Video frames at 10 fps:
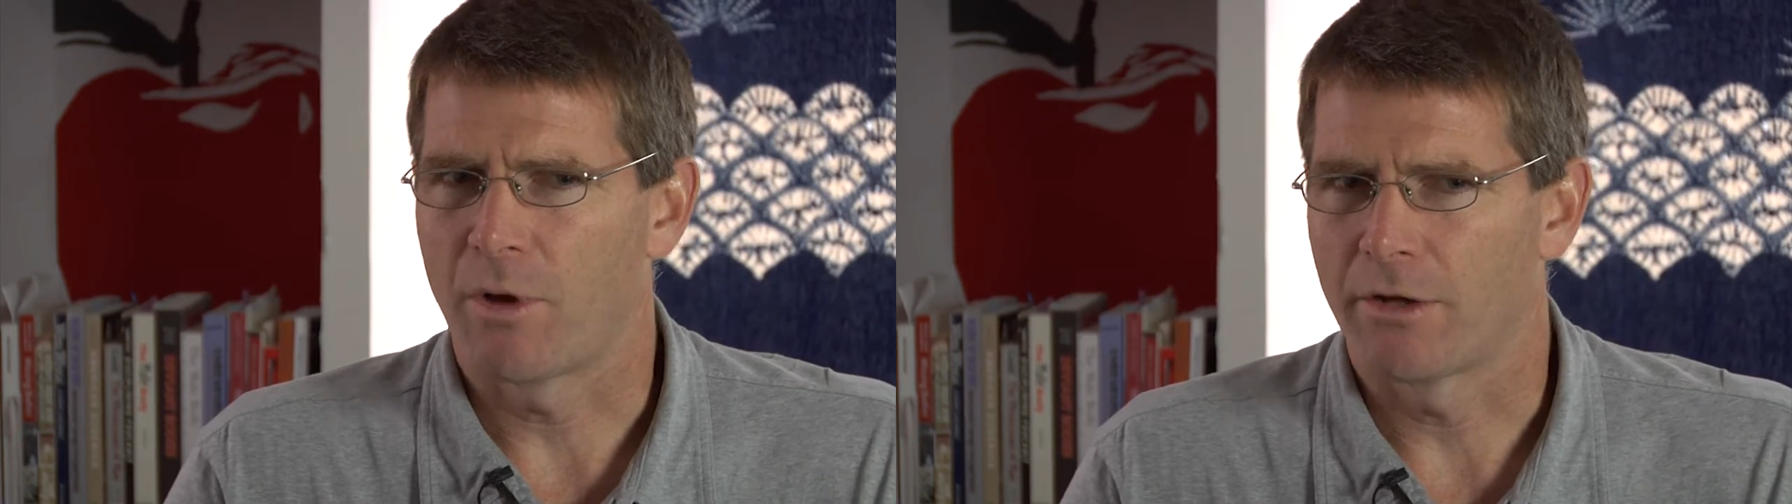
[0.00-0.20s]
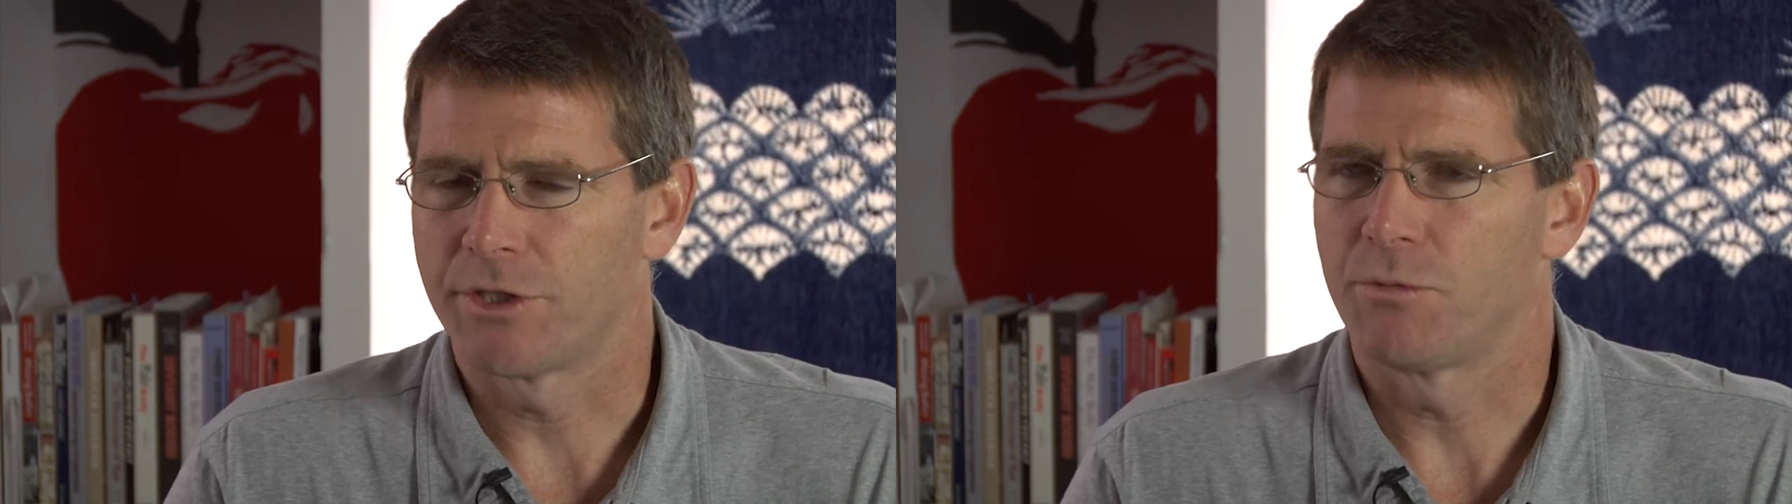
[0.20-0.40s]

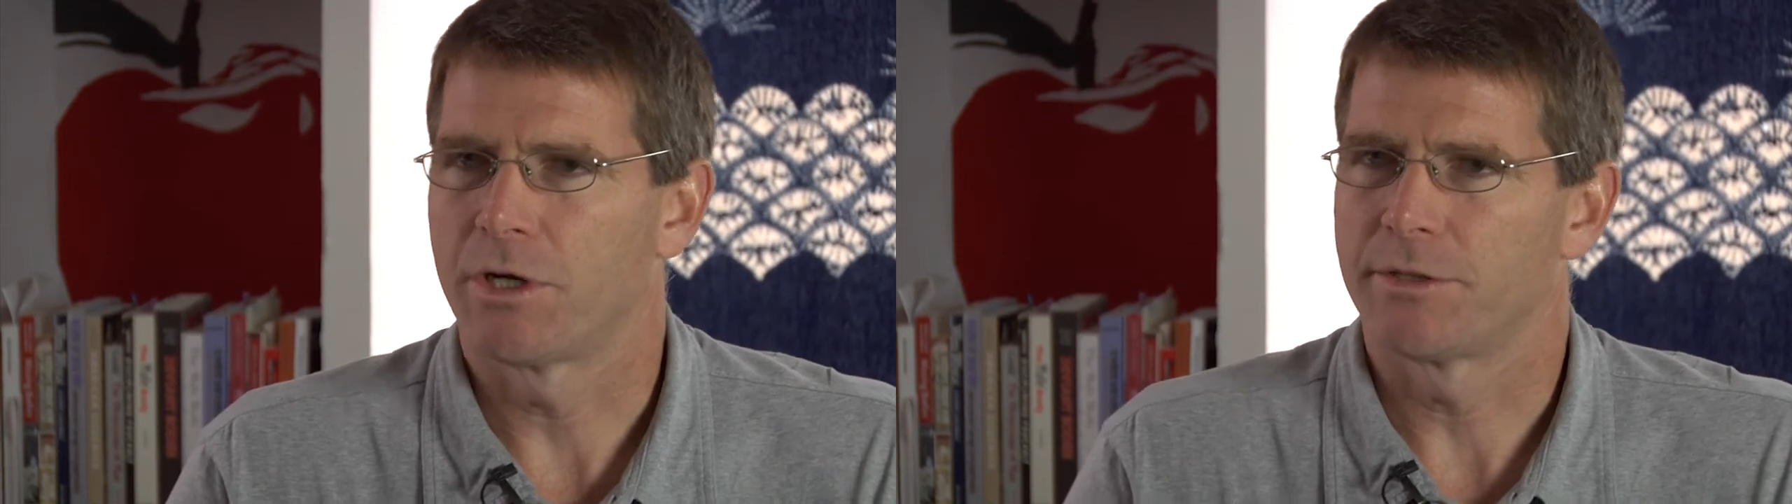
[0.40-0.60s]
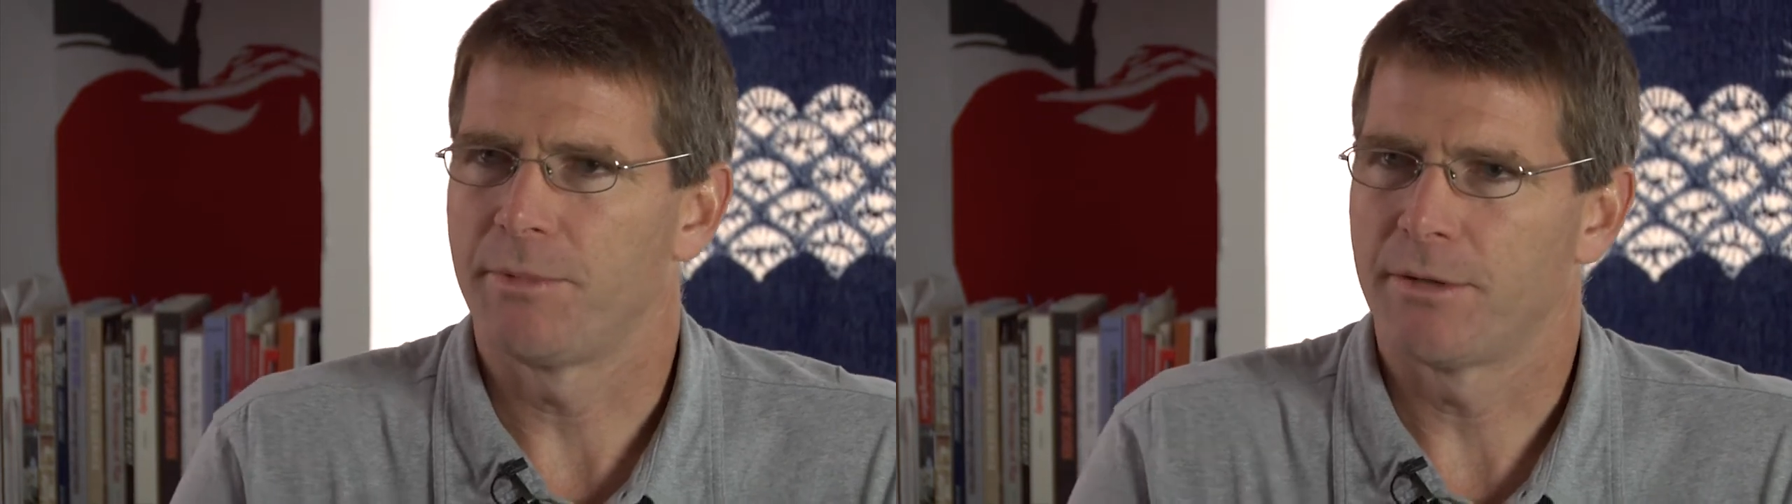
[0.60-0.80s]
how she
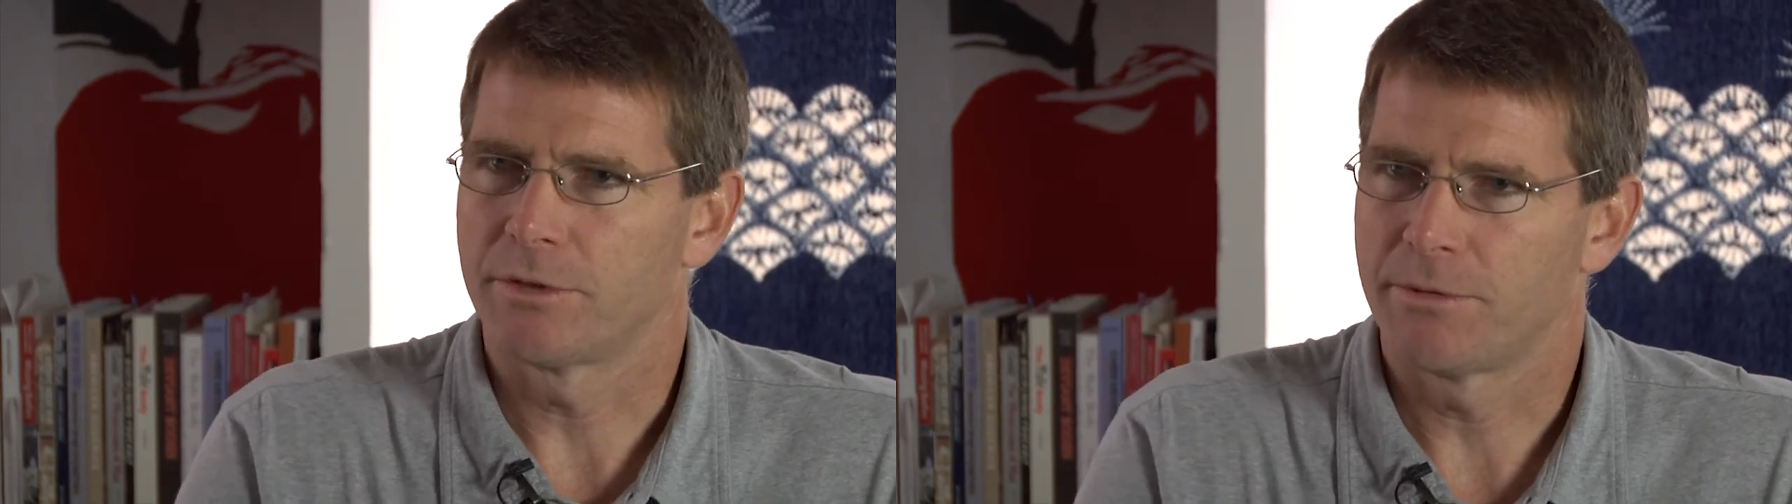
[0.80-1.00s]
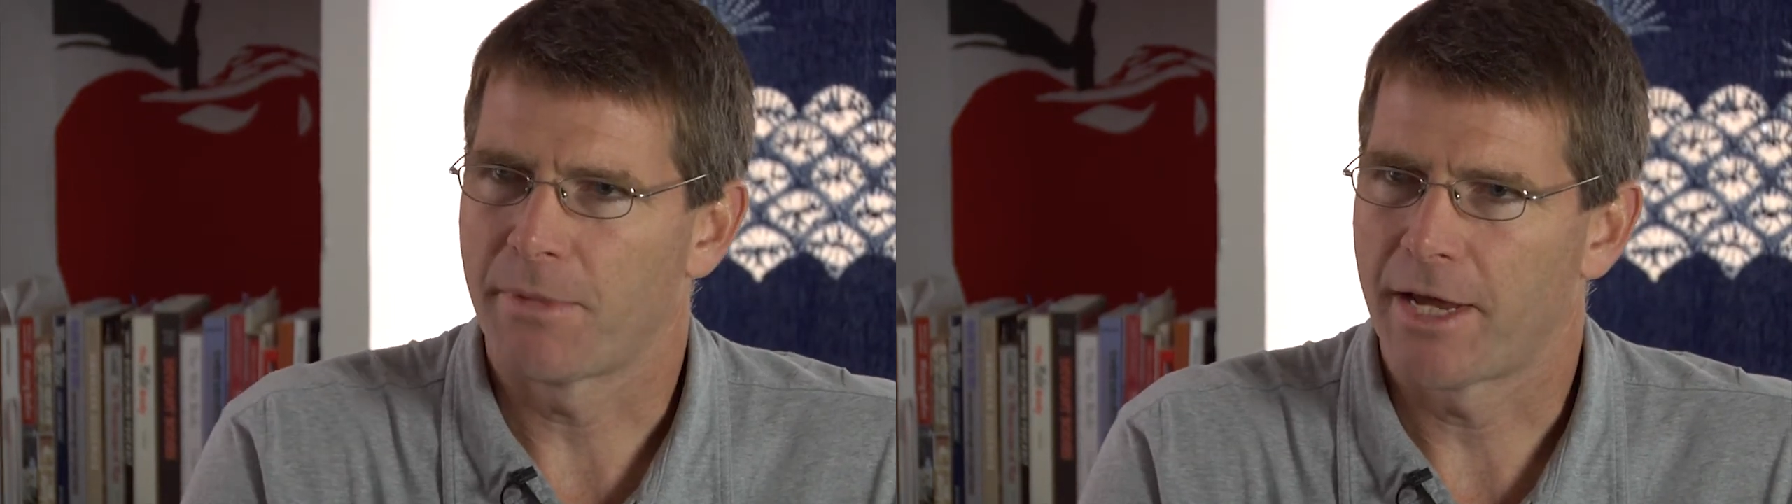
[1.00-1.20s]
wanted to be able
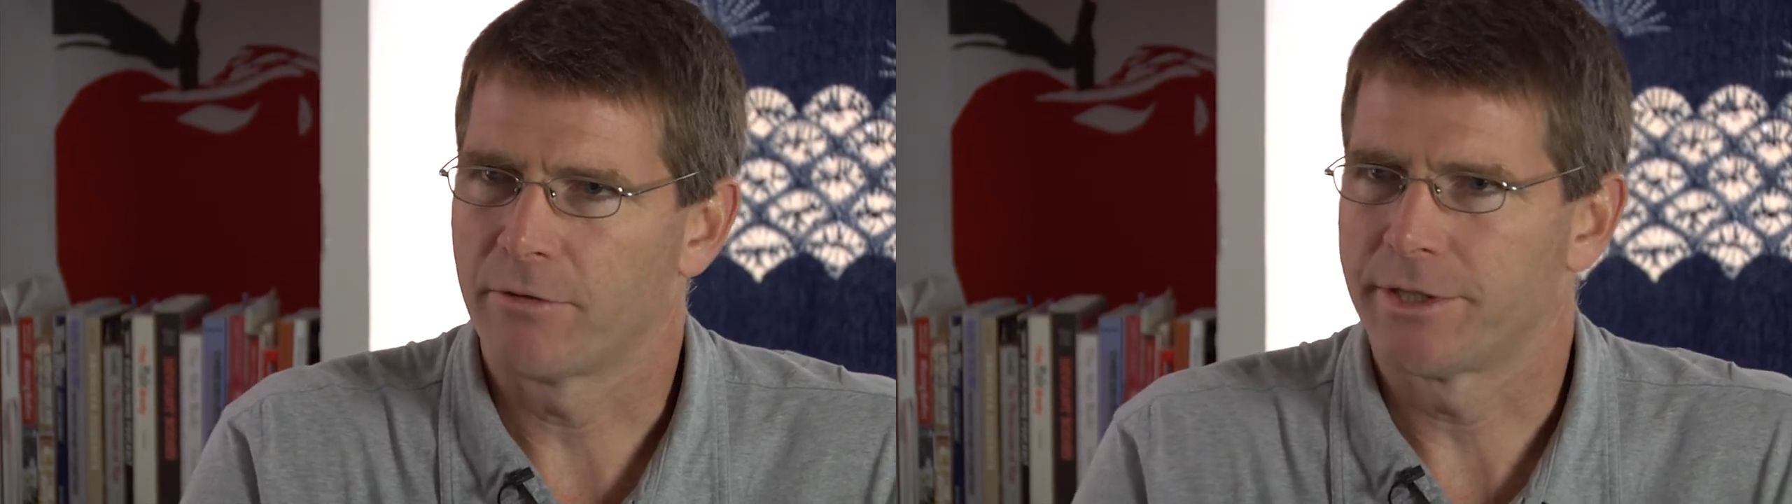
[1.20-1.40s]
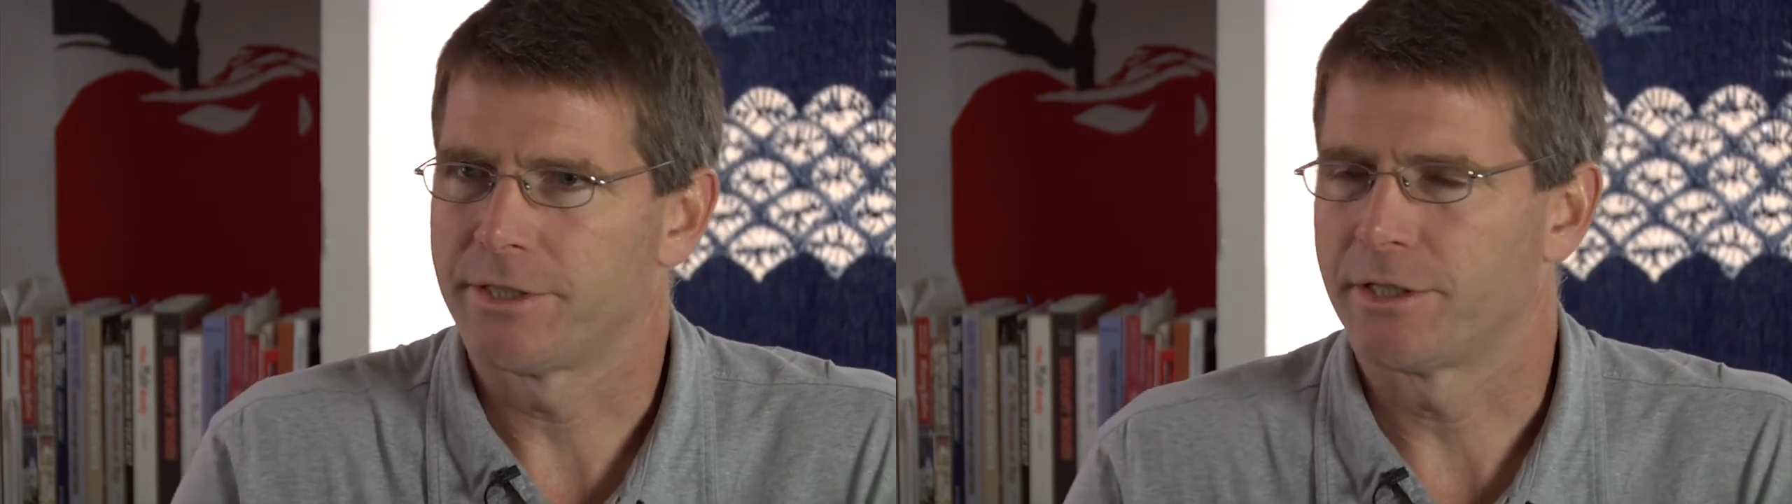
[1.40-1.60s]
to
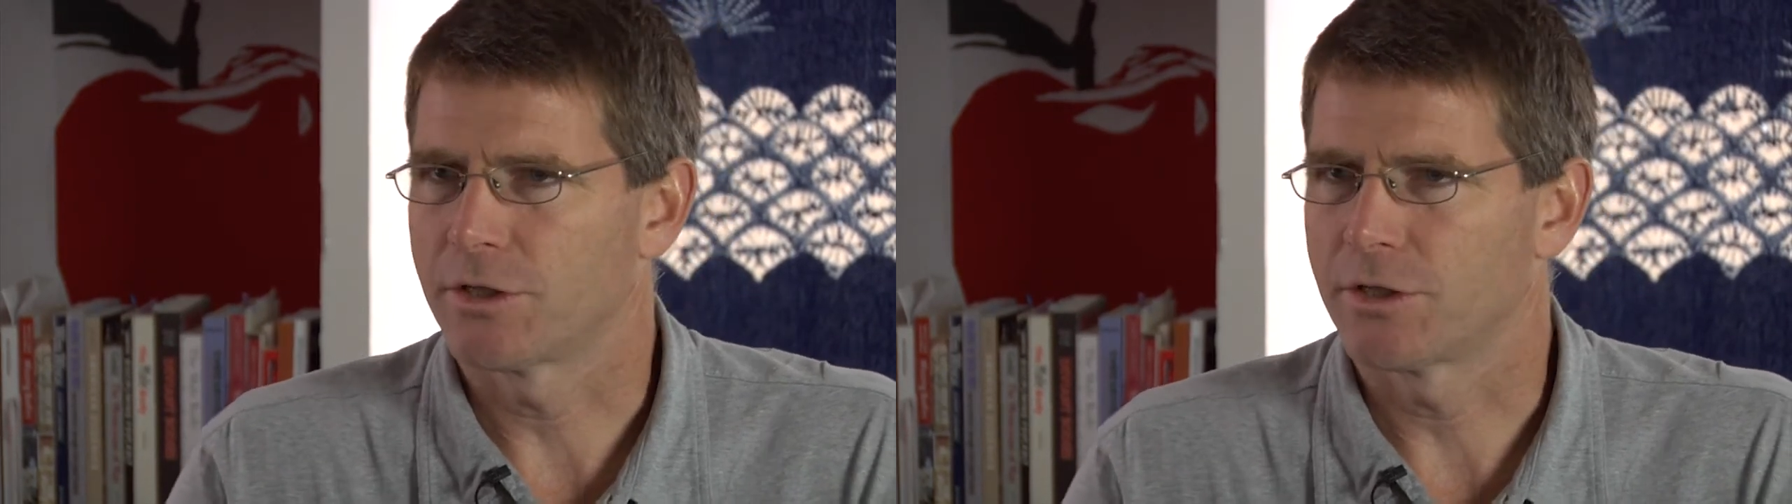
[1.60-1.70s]
migrate to the